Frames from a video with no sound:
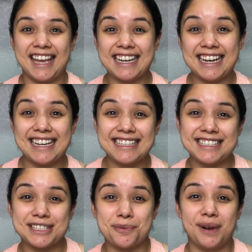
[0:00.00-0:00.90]
Hey
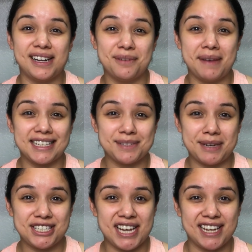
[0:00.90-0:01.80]
guys, welcome back to my
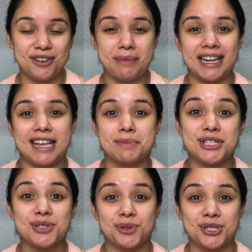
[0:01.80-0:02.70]
channel. My name is
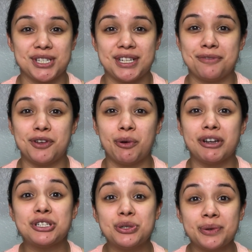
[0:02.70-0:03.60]
Xochitl. If you are
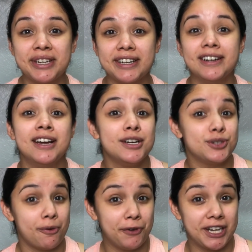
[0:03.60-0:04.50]
new here,
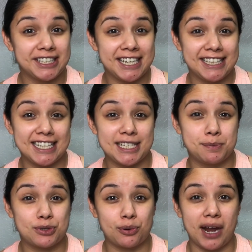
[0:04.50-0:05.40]
don't forget to hit that
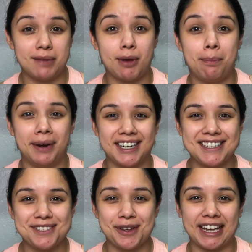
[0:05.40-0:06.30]
subscribe
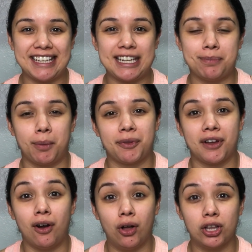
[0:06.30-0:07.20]
button so you can keep up with
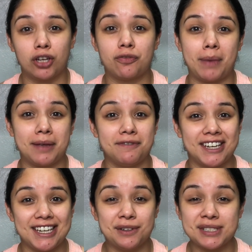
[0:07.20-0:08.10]
all of my
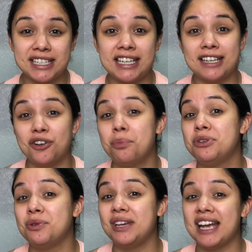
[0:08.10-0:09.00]
videos, keto,
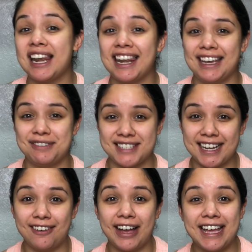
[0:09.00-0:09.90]
beauty,
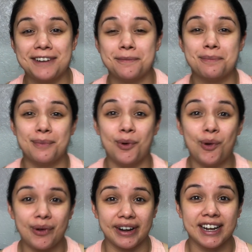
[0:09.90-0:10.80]
lifestyle, and
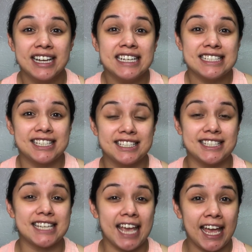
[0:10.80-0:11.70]
more.
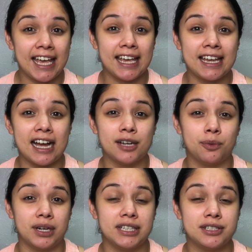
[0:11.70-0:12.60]
Today, I
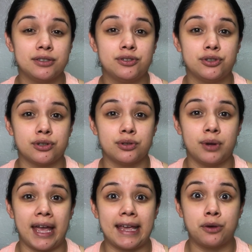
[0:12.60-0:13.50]
wanted to do
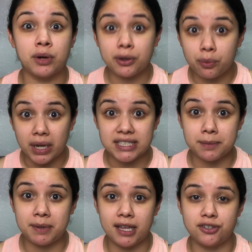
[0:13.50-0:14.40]
a quick
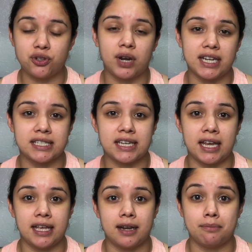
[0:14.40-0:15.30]
recipe that you guys
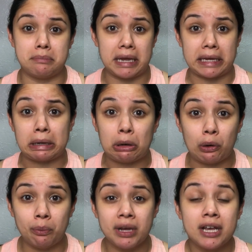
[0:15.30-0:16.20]
can make at
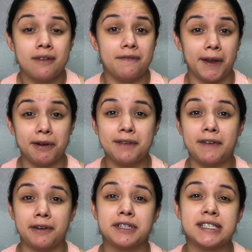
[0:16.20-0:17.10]
home. Very,
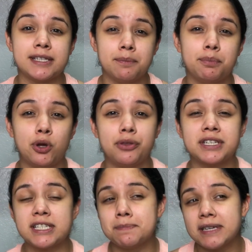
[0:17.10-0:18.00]
very simple.
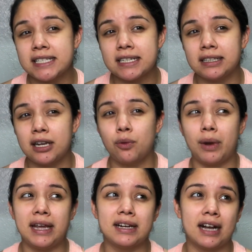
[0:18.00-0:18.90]
This is basically a
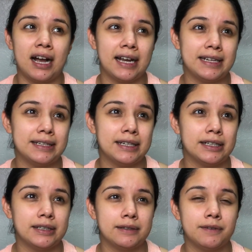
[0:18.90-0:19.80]
way to kind
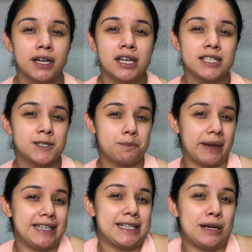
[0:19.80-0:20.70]
of
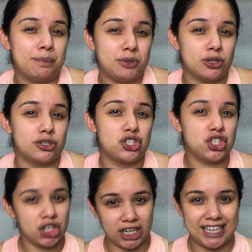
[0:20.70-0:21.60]
spice up your
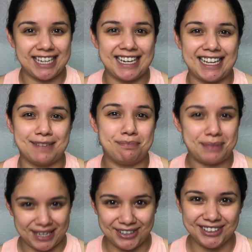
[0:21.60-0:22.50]
chicken
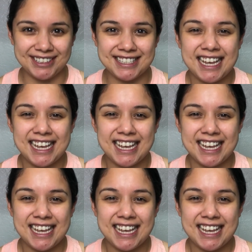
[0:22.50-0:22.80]
meals.